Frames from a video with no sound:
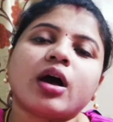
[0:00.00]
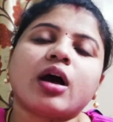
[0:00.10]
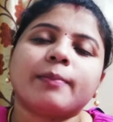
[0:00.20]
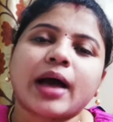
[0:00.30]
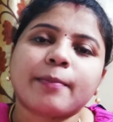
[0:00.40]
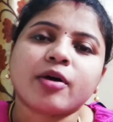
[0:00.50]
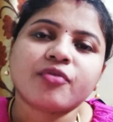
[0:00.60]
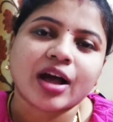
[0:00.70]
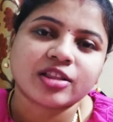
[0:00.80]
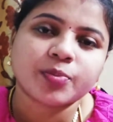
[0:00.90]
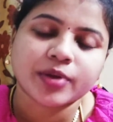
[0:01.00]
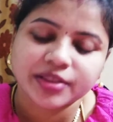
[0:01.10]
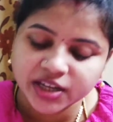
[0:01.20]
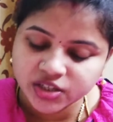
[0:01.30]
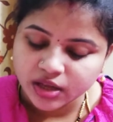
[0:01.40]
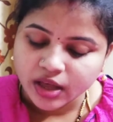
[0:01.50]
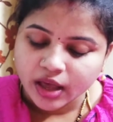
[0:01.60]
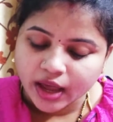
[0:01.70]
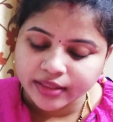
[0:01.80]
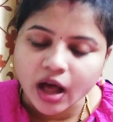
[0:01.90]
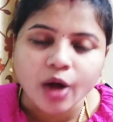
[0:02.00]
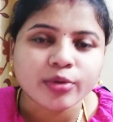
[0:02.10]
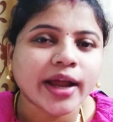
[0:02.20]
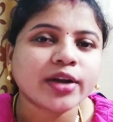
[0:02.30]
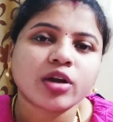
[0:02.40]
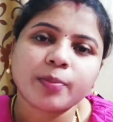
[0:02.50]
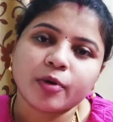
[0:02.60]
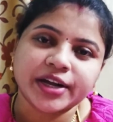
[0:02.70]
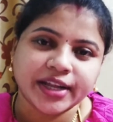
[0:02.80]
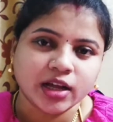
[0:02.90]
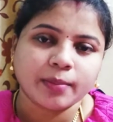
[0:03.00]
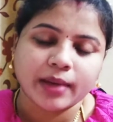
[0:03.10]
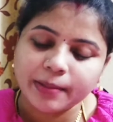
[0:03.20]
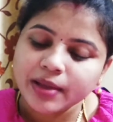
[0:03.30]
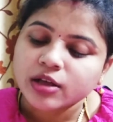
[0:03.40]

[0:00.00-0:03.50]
a map of Andhra Pradesh, either outline or a political map.